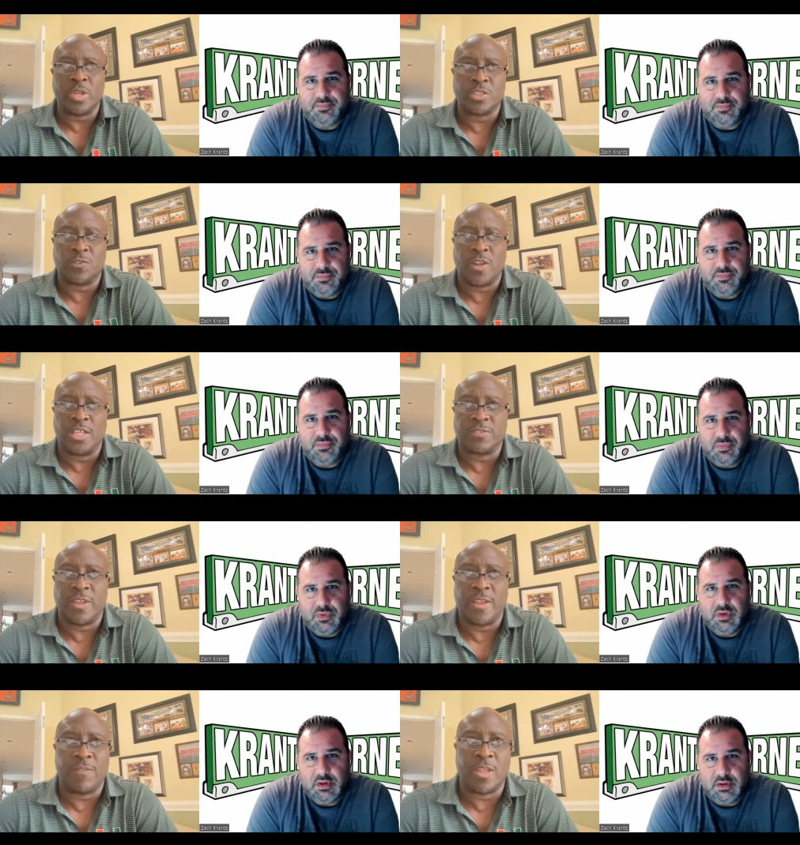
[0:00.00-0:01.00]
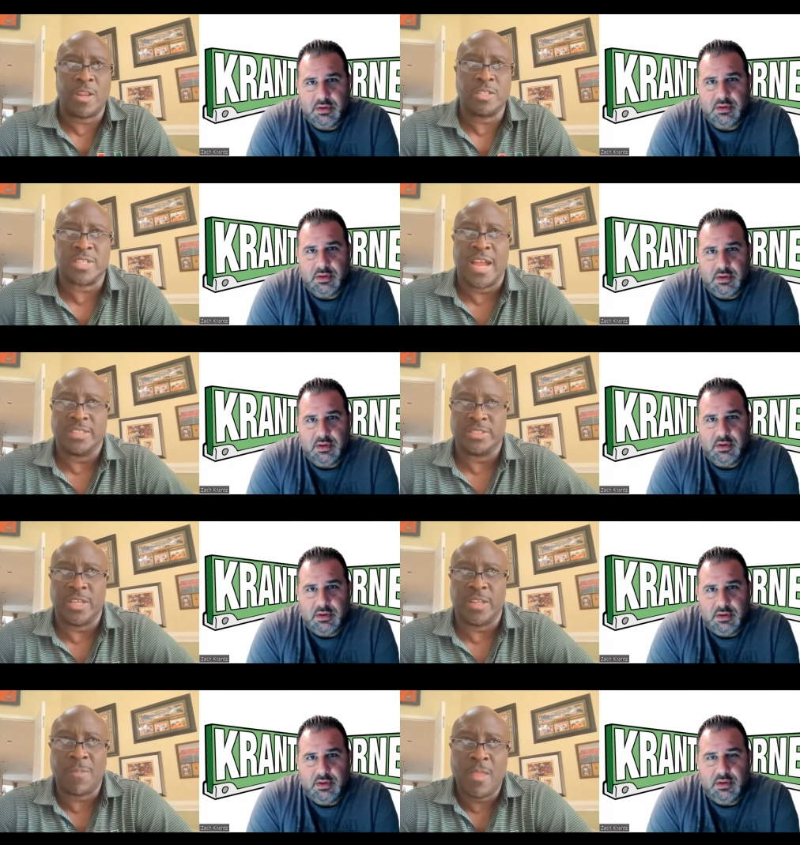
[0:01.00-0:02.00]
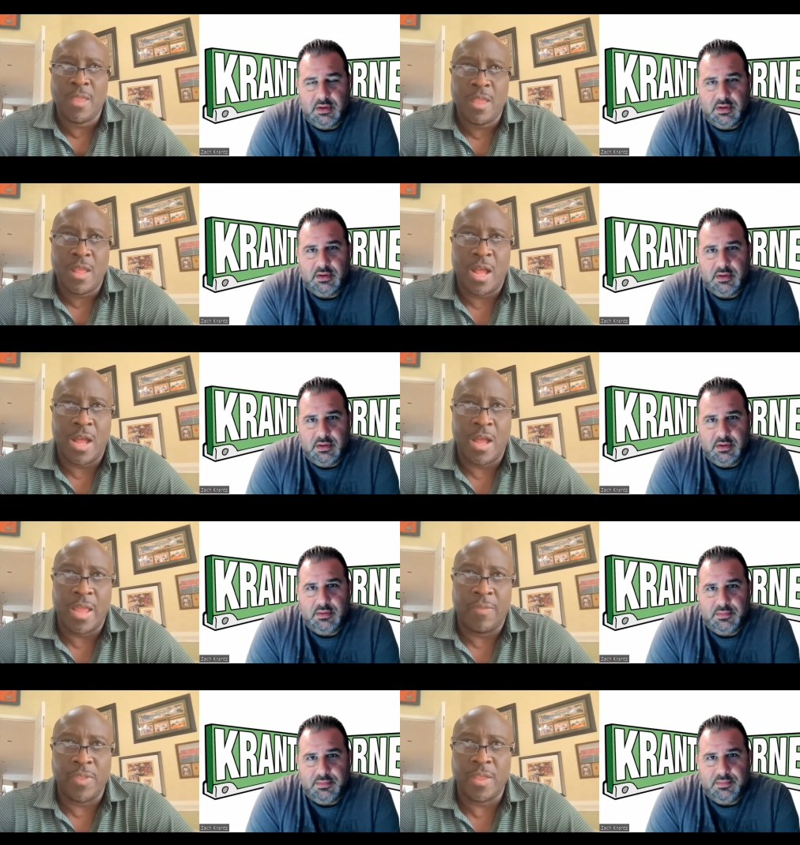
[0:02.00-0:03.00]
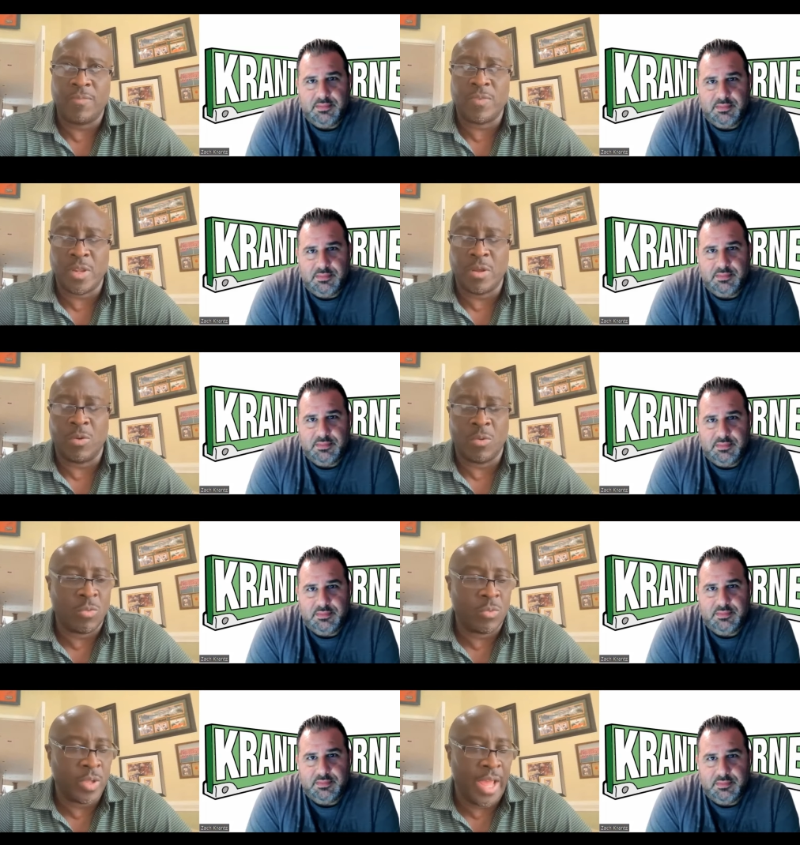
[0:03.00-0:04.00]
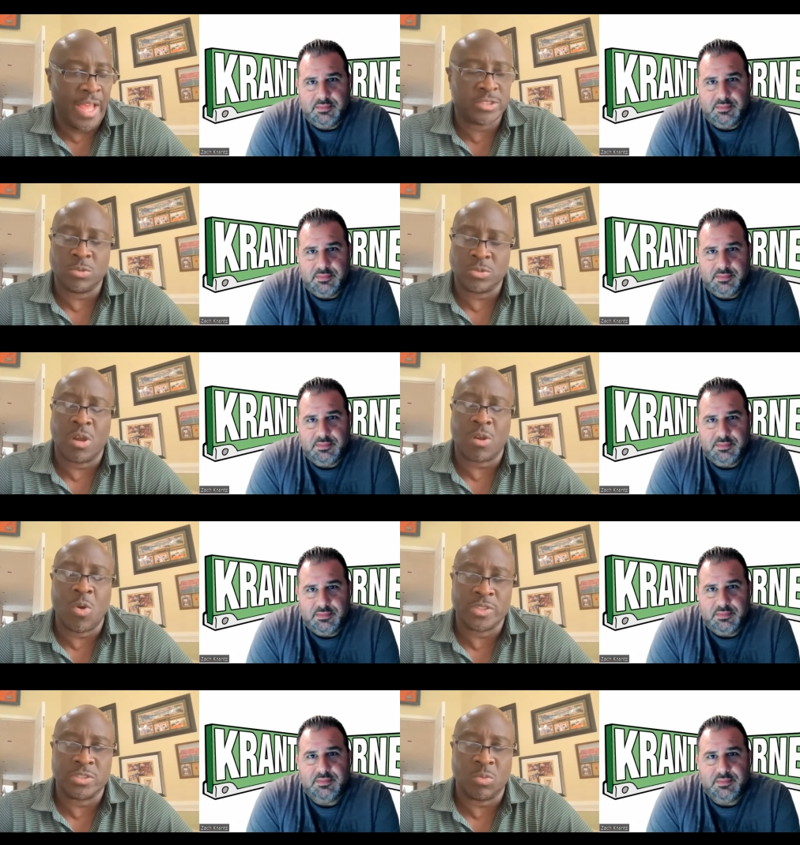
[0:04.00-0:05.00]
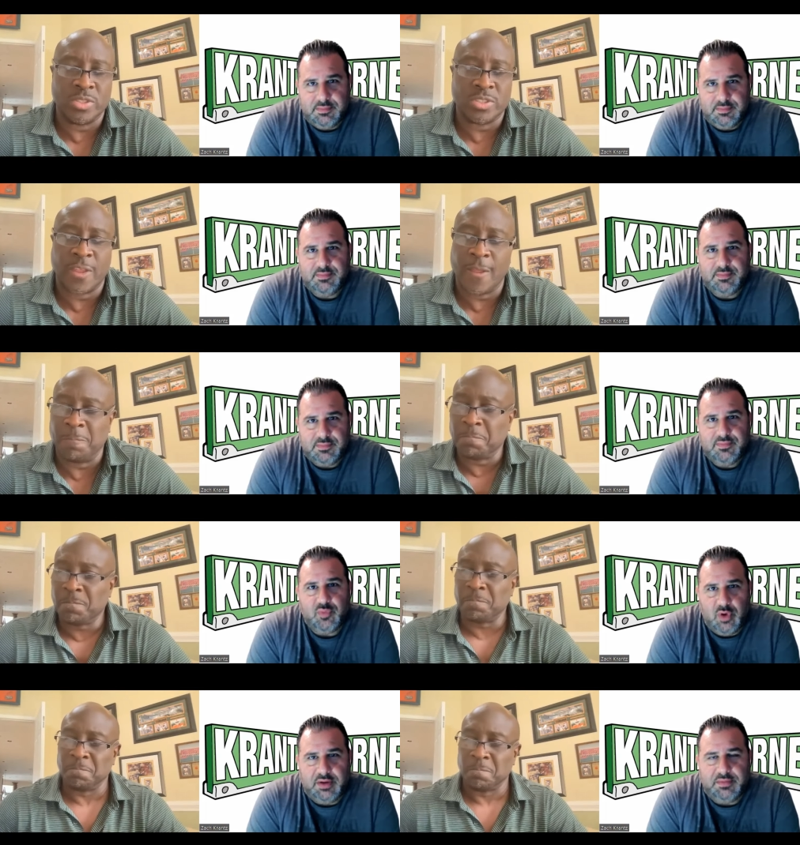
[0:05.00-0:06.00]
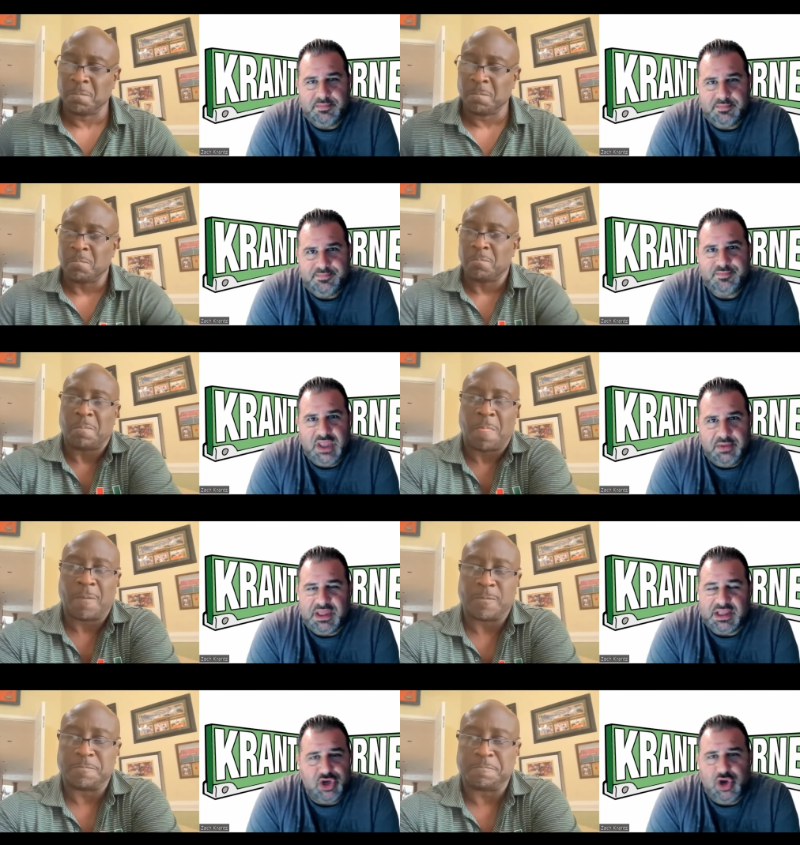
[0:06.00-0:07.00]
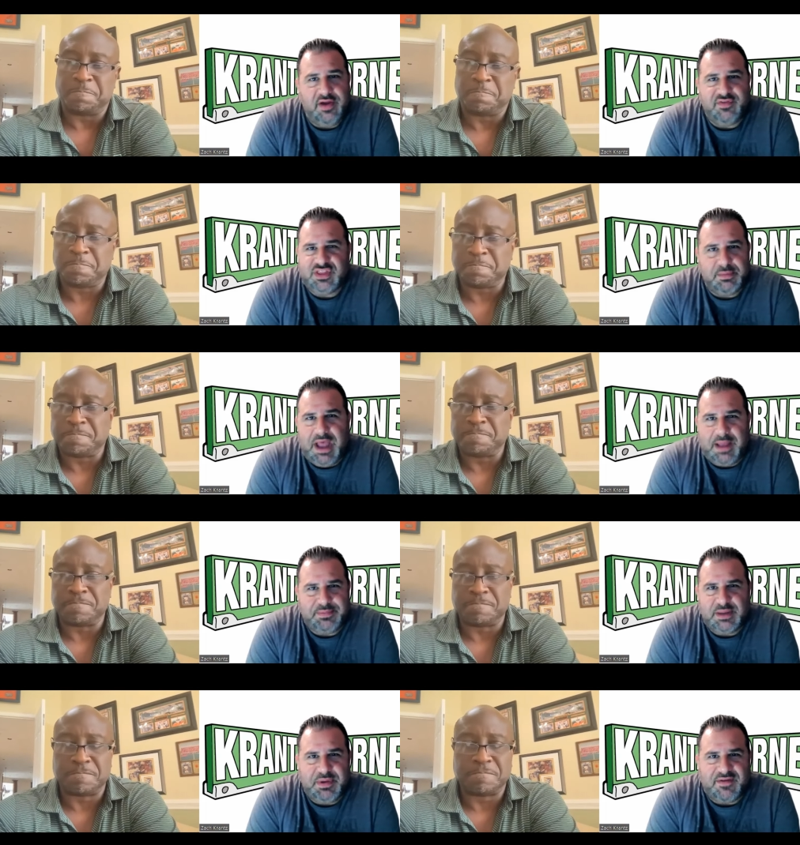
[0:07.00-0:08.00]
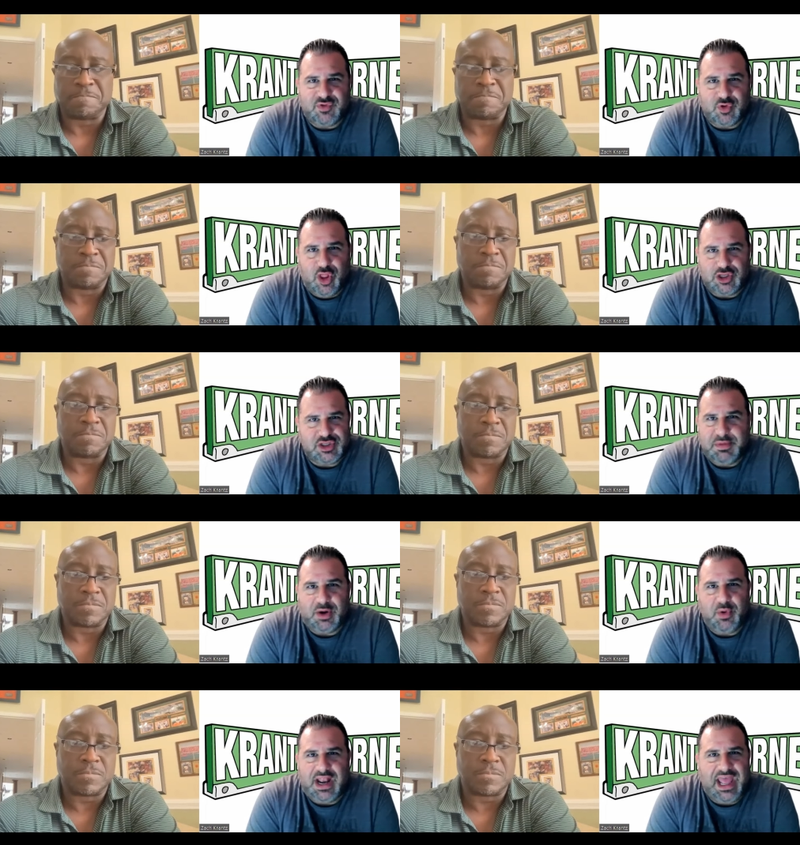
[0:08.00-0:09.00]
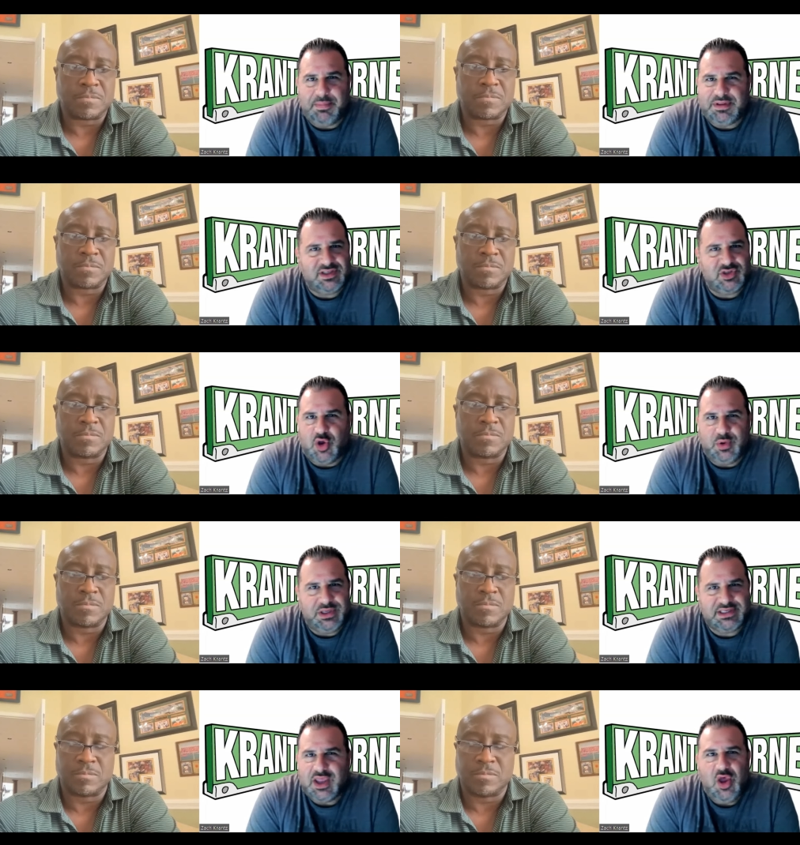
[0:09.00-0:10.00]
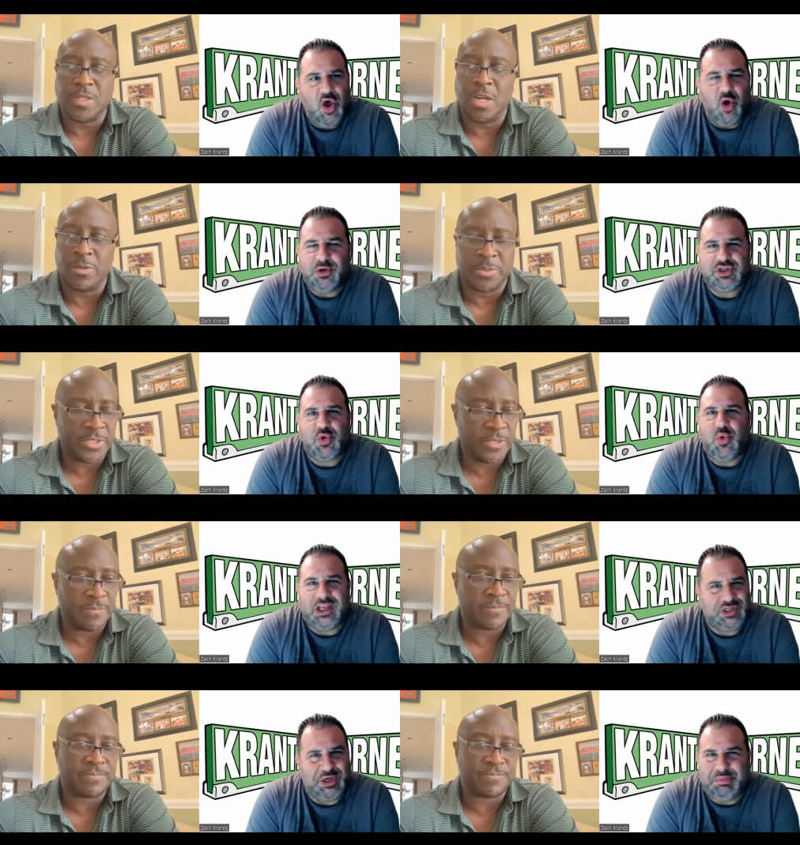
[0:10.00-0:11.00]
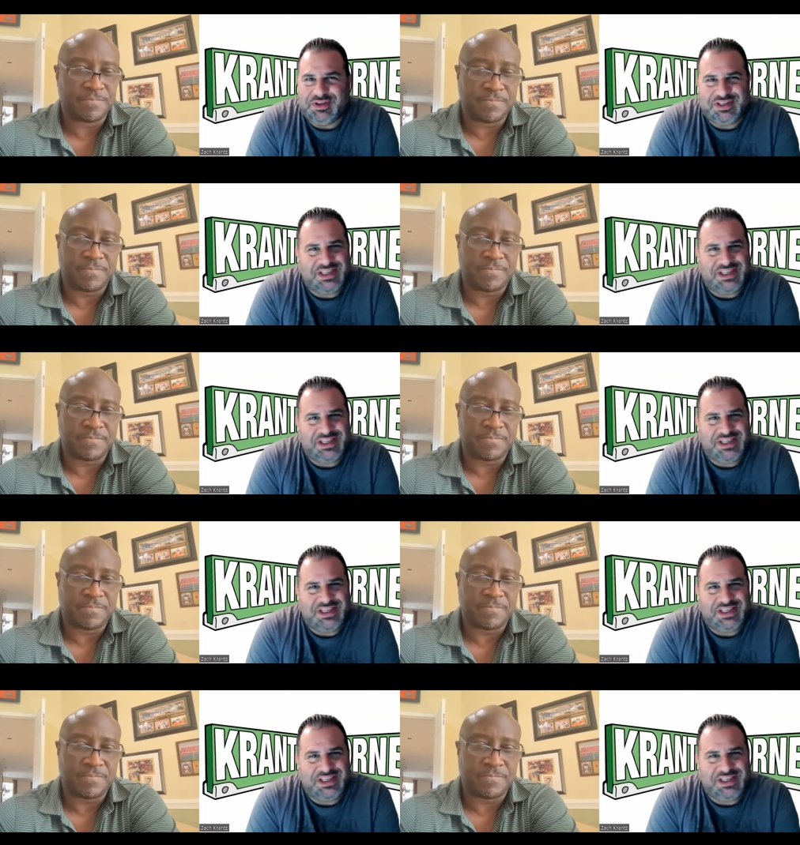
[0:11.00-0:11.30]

Speaker 1: his philosophy in, to get his guys in, uh, and then you know ask those hard questions once again.
Speaker 2: Right. Yeah. You know everything pops up after a loss, no matter what happens. It's always always questionable